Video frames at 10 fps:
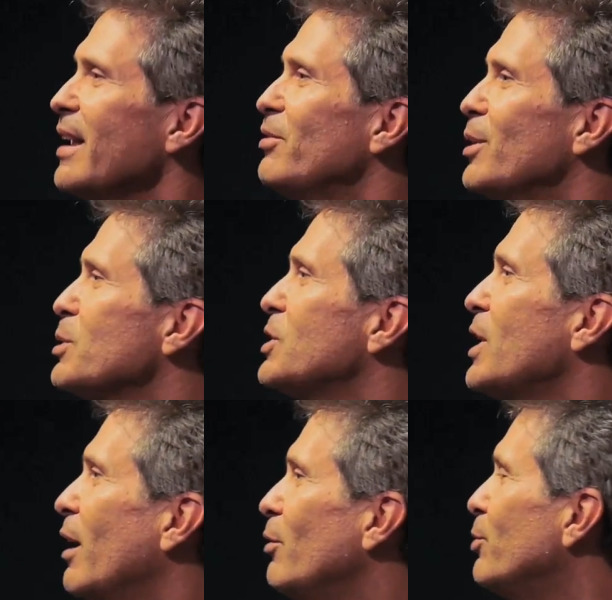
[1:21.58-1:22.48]

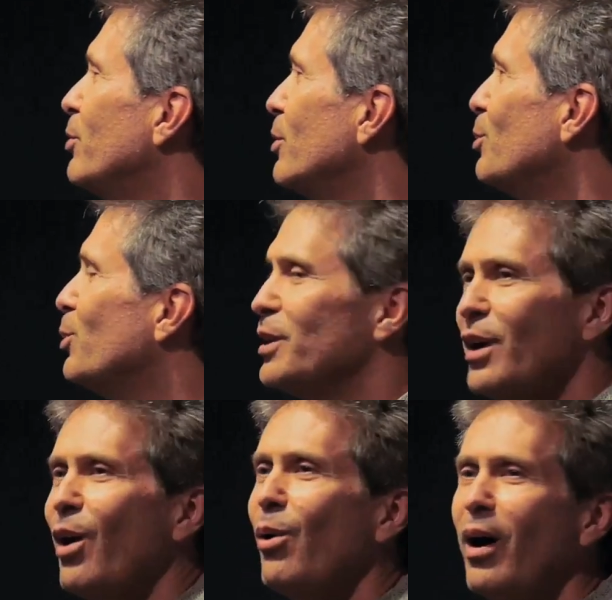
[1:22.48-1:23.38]
himself would
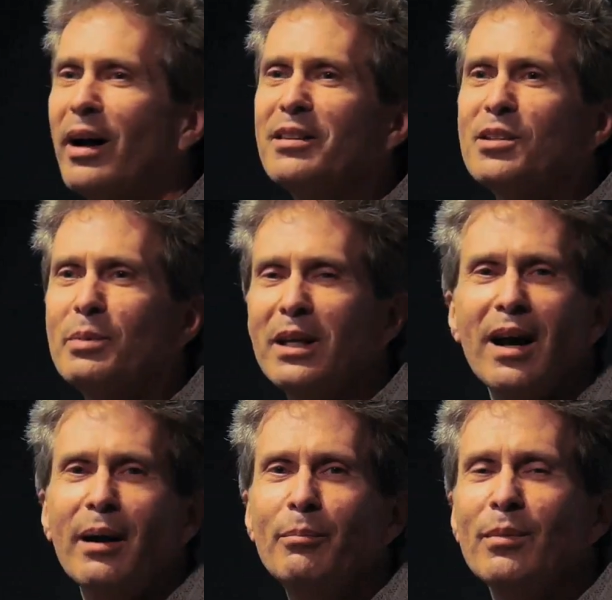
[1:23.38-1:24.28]
go on to
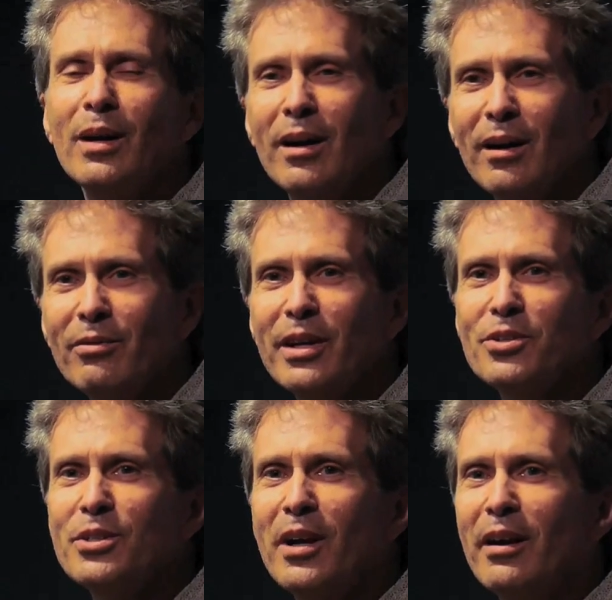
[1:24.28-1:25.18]
become a
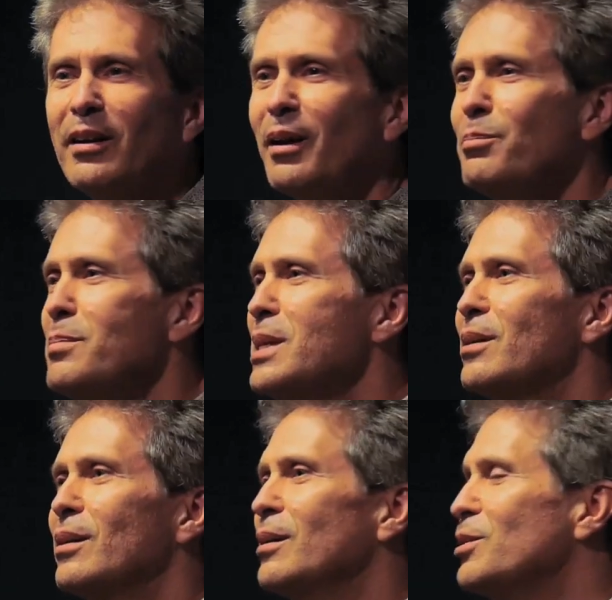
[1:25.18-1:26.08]
vegetarian a
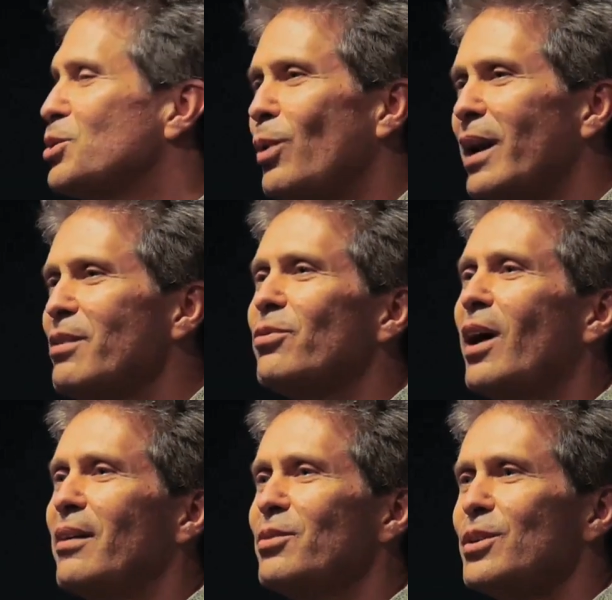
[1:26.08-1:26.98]
mere
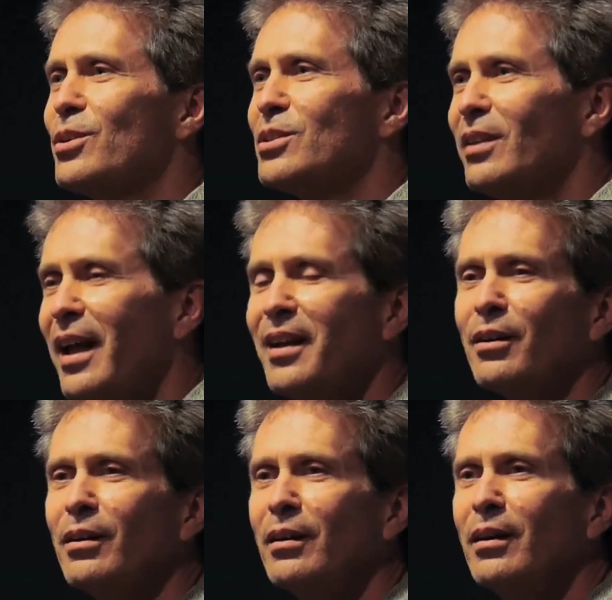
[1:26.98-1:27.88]
25 years later